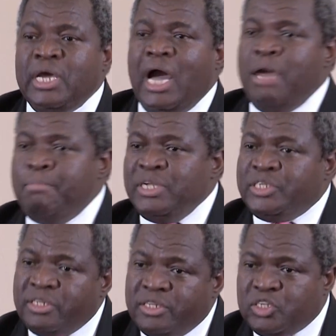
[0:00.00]
I
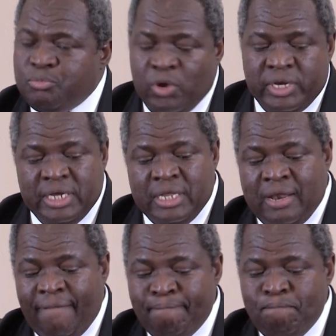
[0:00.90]
mentioned this morning
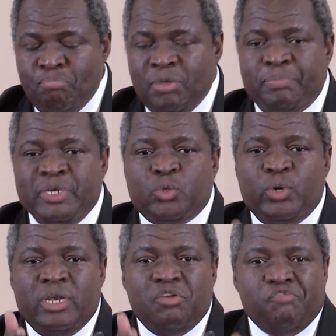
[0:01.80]
that
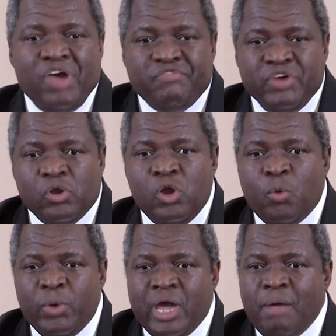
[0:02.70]
between 5
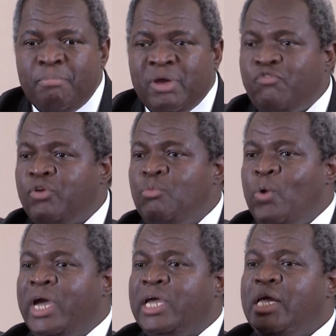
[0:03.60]
o'clock we come back from
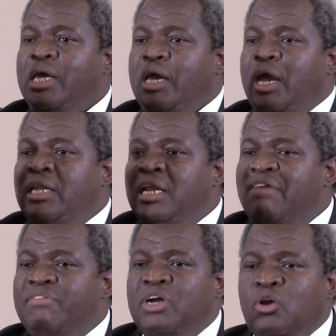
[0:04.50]
work and
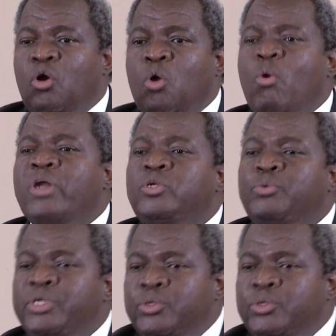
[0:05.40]
11 o'clock, what do?